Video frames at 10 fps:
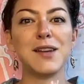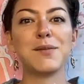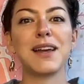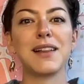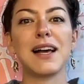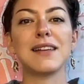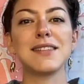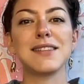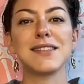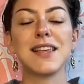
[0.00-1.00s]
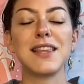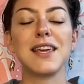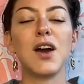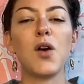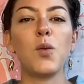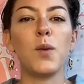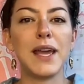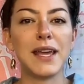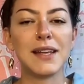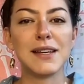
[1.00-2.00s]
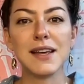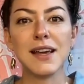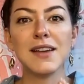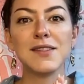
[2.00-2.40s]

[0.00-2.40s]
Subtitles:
in my classes, the Awakened